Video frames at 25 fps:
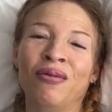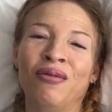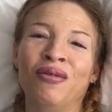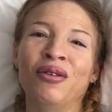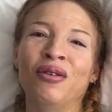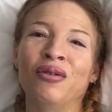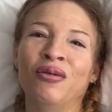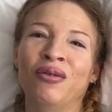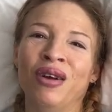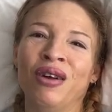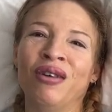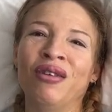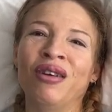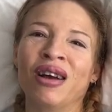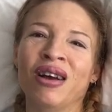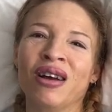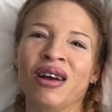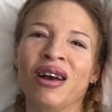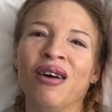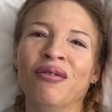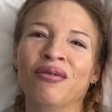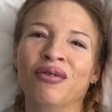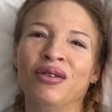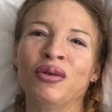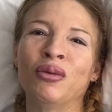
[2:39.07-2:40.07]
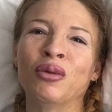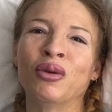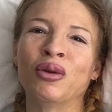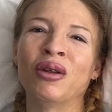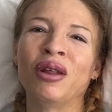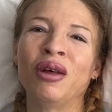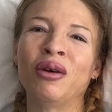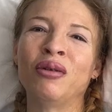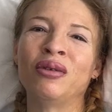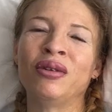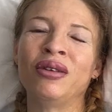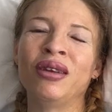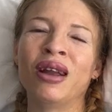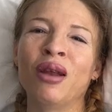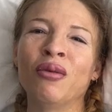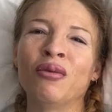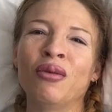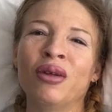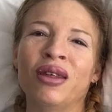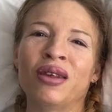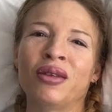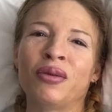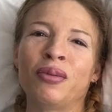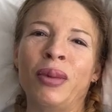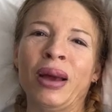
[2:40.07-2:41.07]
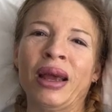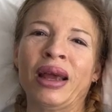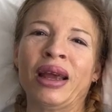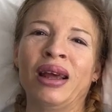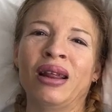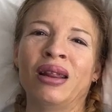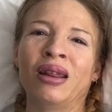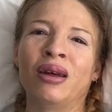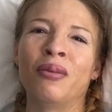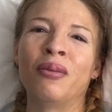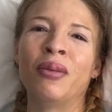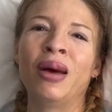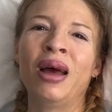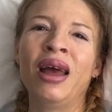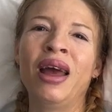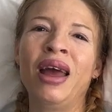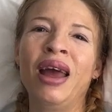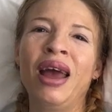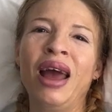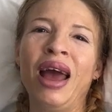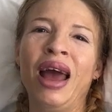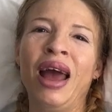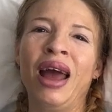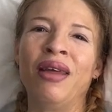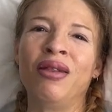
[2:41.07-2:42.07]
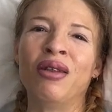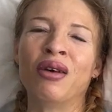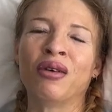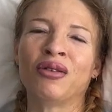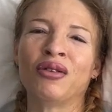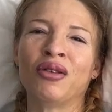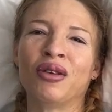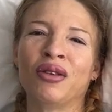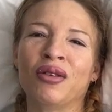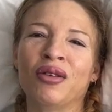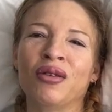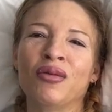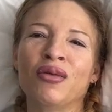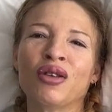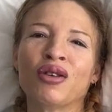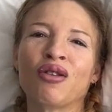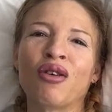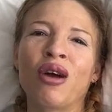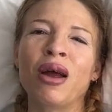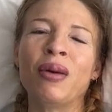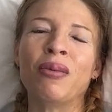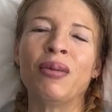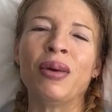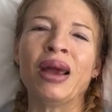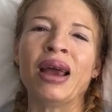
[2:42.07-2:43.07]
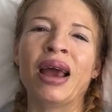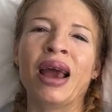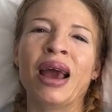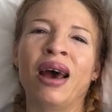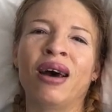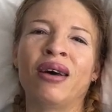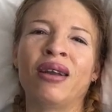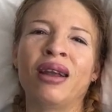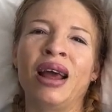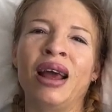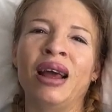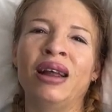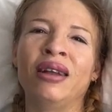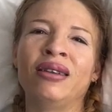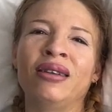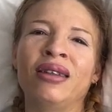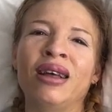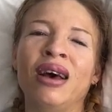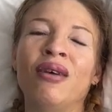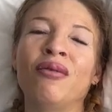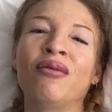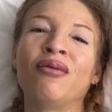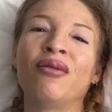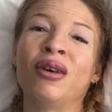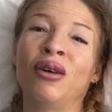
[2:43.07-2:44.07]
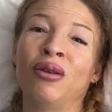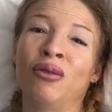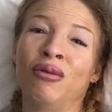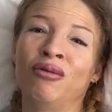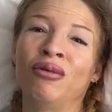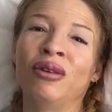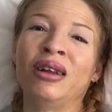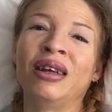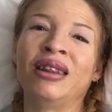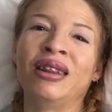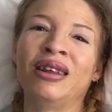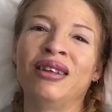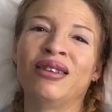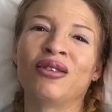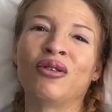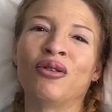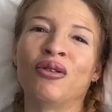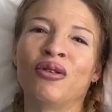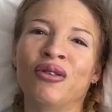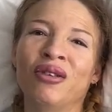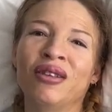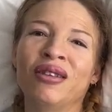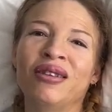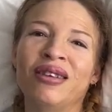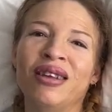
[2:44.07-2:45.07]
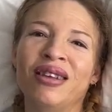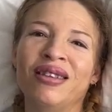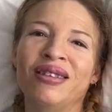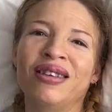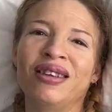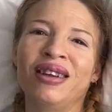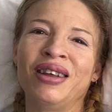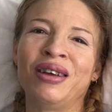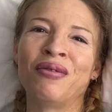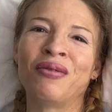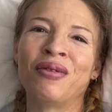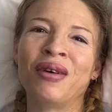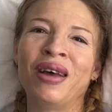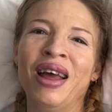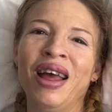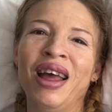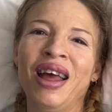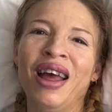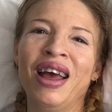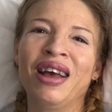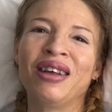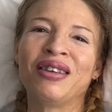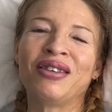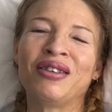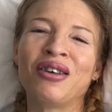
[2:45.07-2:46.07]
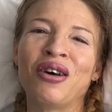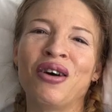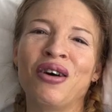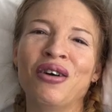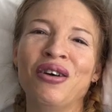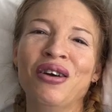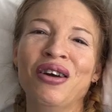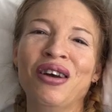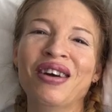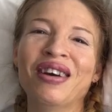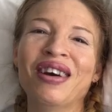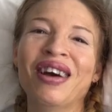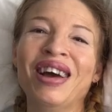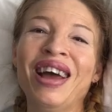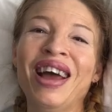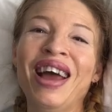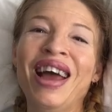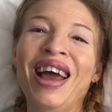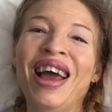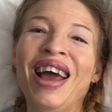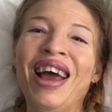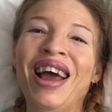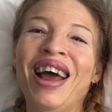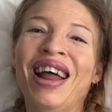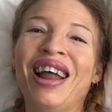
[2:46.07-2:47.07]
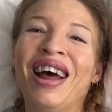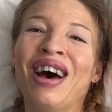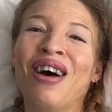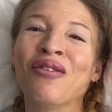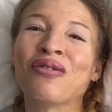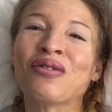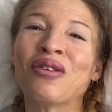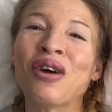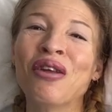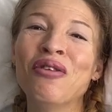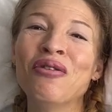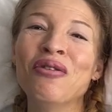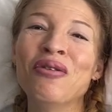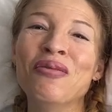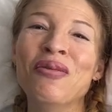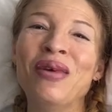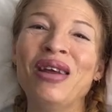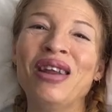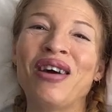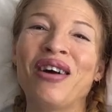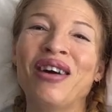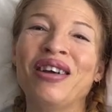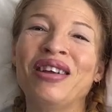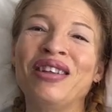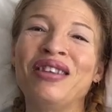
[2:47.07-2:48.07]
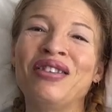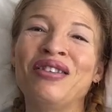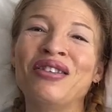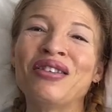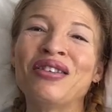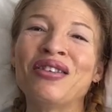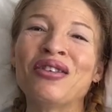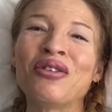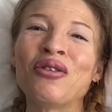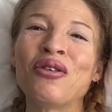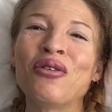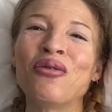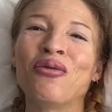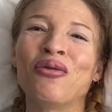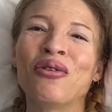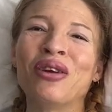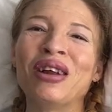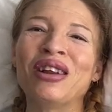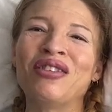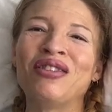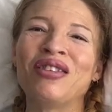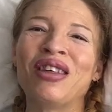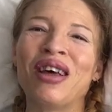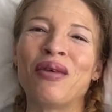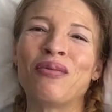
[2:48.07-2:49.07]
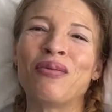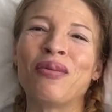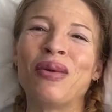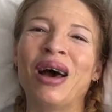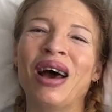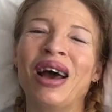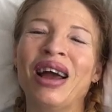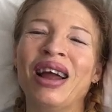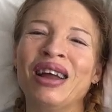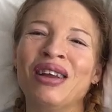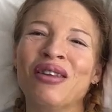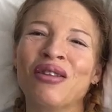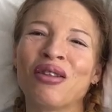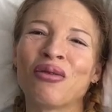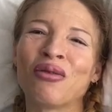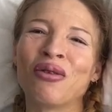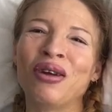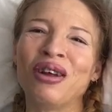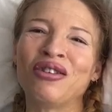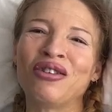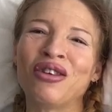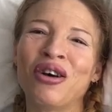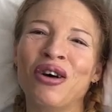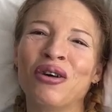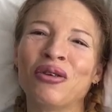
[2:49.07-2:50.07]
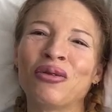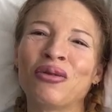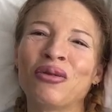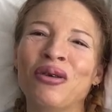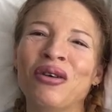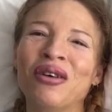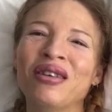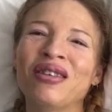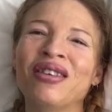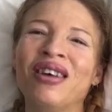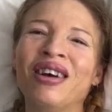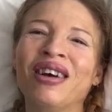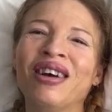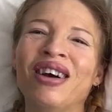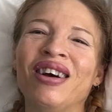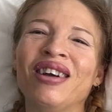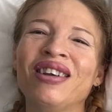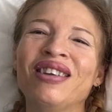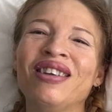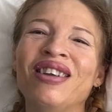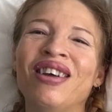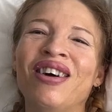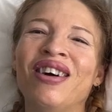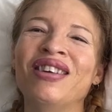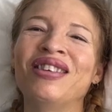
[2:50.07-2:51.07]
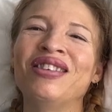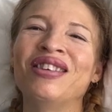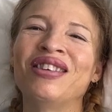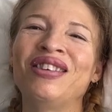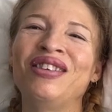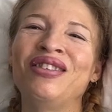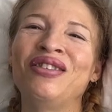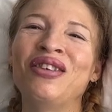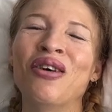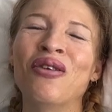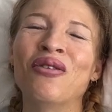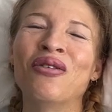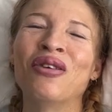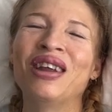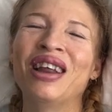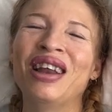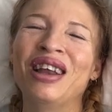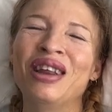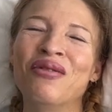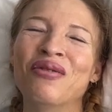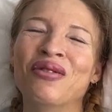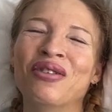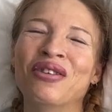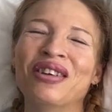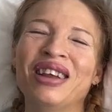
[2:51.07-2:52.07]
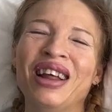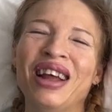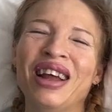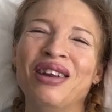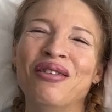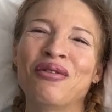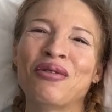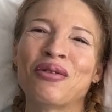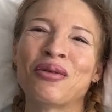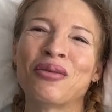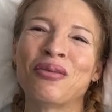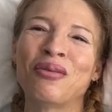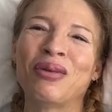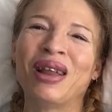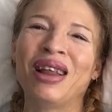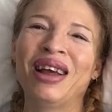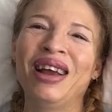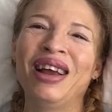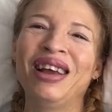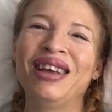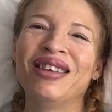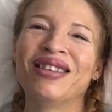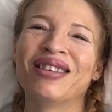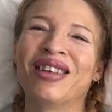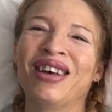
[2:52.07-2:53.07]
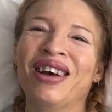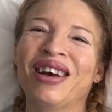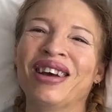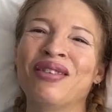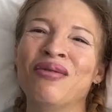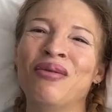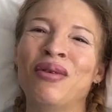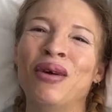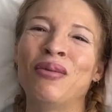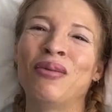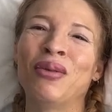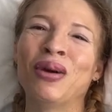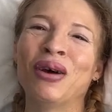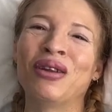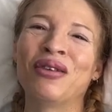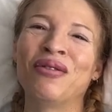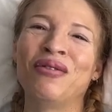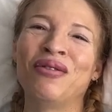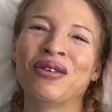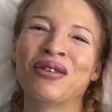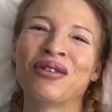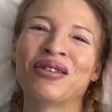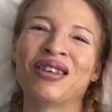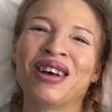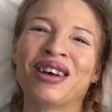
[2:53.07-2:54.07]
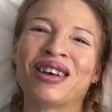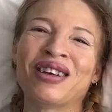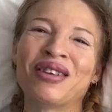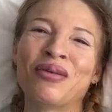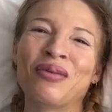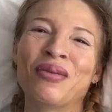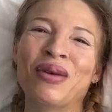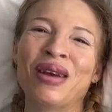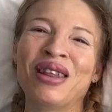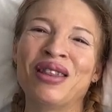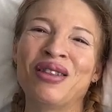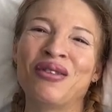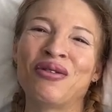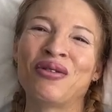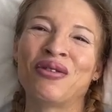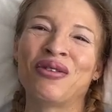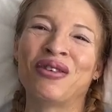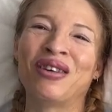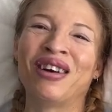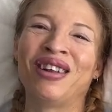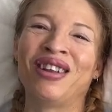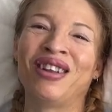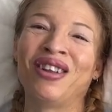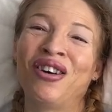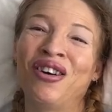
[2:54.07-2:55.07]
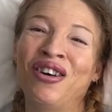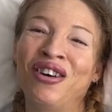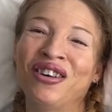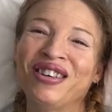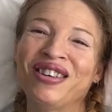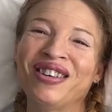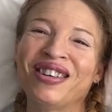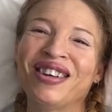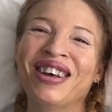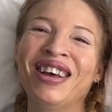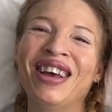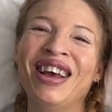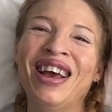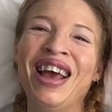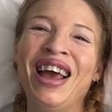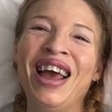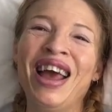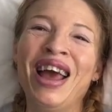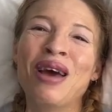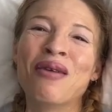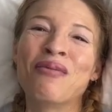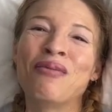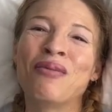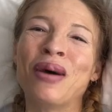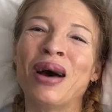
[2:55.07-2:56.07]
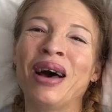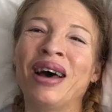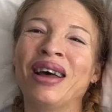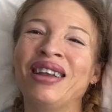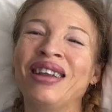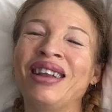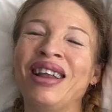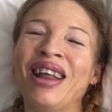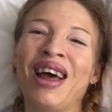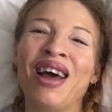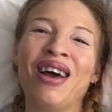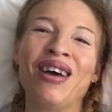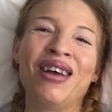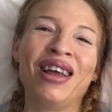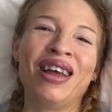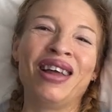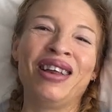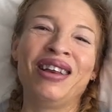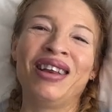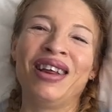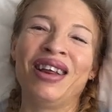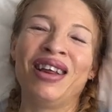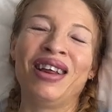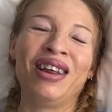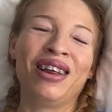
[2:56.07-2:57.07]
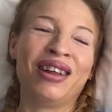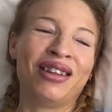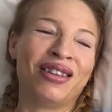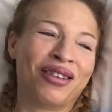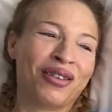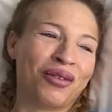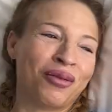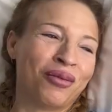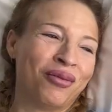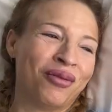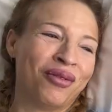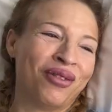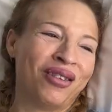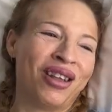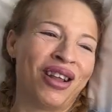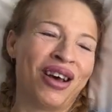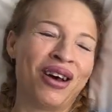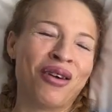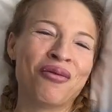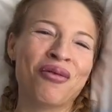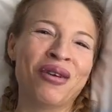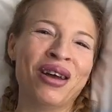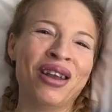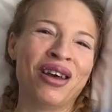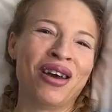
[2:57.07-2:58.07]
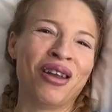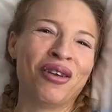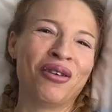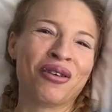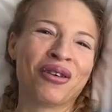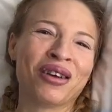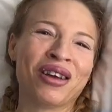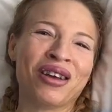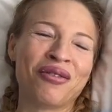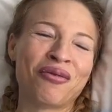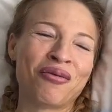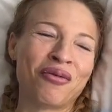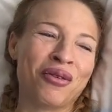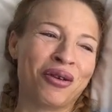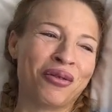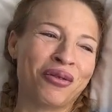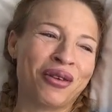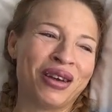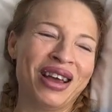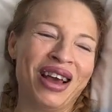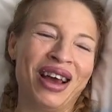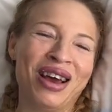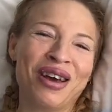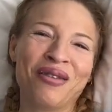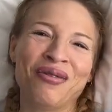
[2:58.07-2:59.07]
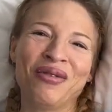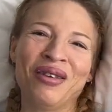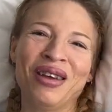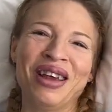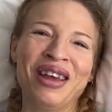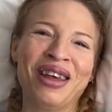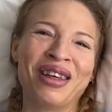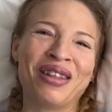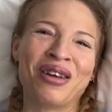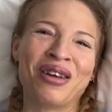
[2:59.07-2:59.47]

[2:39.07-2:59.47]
feel very uncomfortable. It was done with a speculum, and there was sort of some scraping out, and that felt really sore and sensitive. So I've got to admit, I just sort of reached that pain threshold where it's like, I just don't want any more needles, please. Like, my body feels like it's been through a lot. But it's like, when I look at what we have here